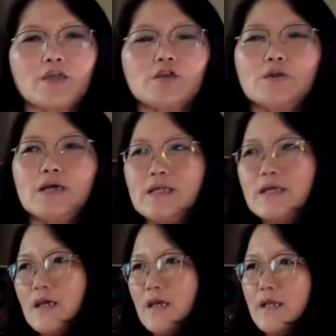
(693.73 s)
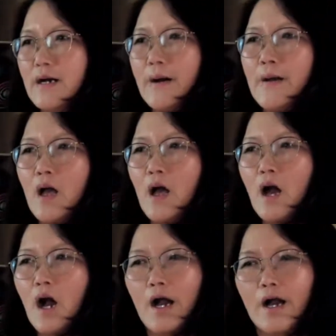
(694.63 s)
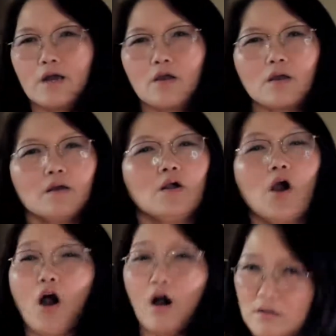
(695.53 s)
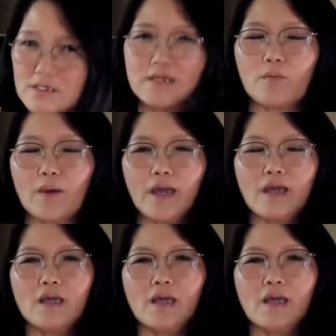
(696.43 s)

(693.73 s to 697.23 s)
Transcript: you learn it in a holistic way,